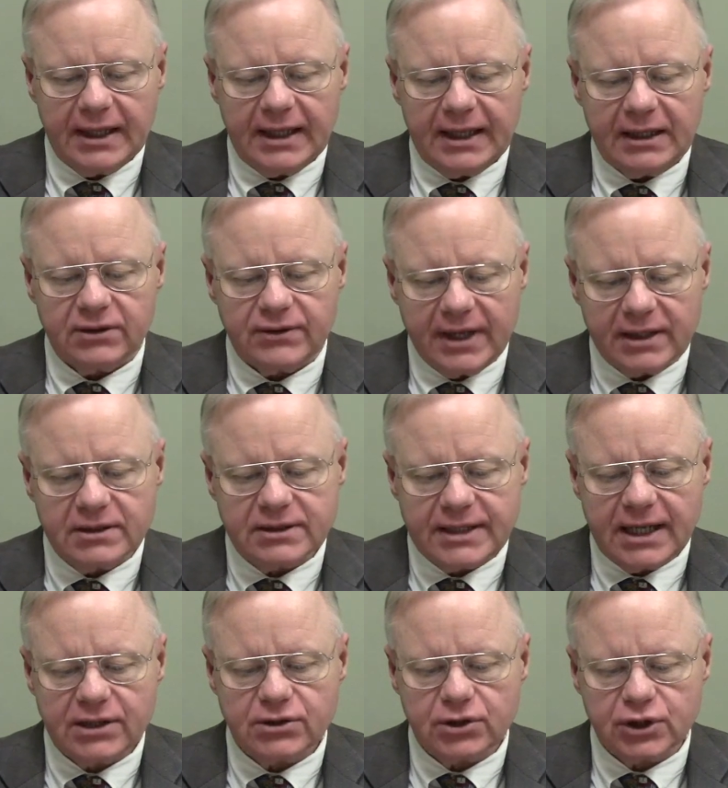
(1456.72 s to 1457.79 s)
It then
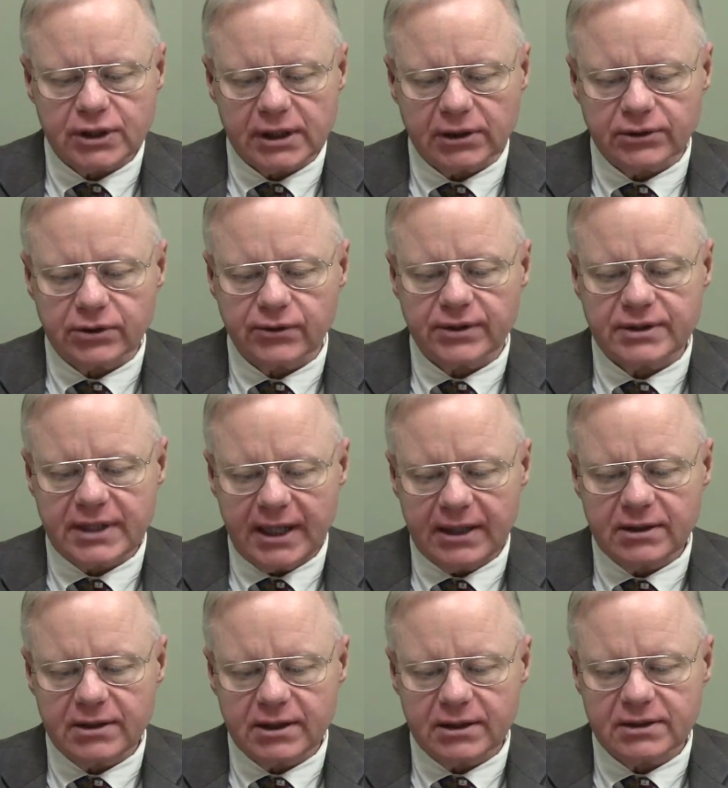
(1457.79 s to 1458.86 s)
seeks to shelter its
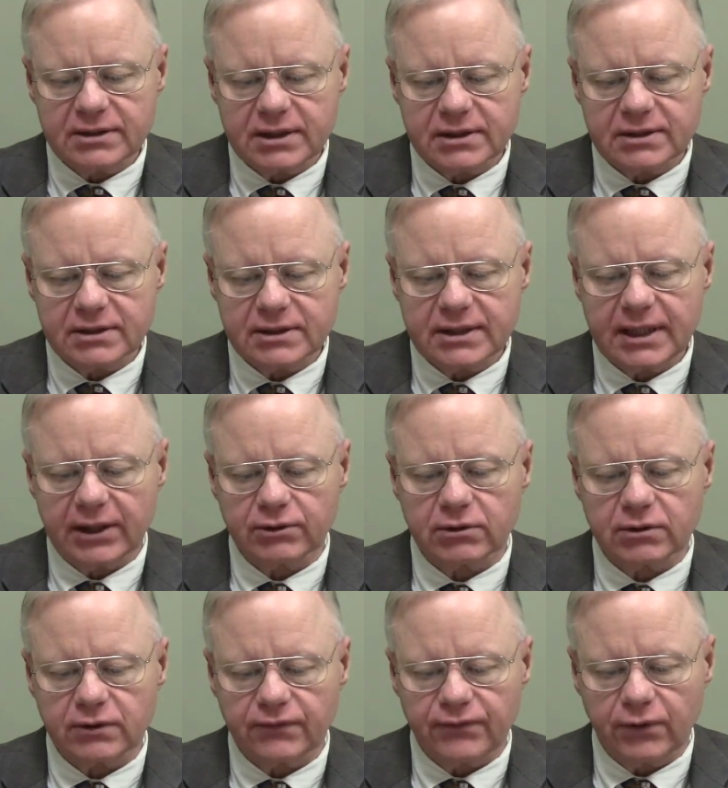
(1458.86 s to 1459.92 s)
inconsistency under
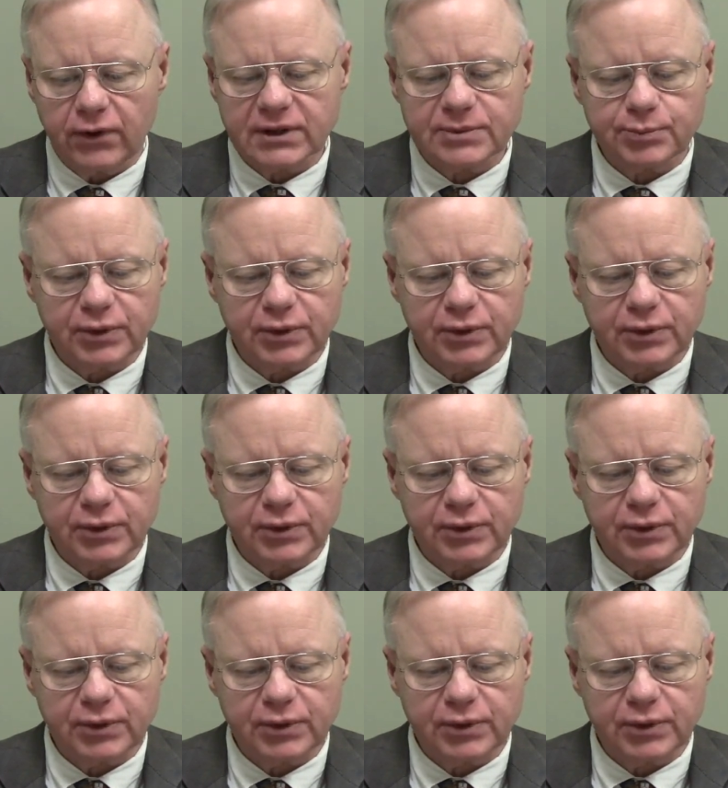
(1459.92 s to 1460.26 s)
the false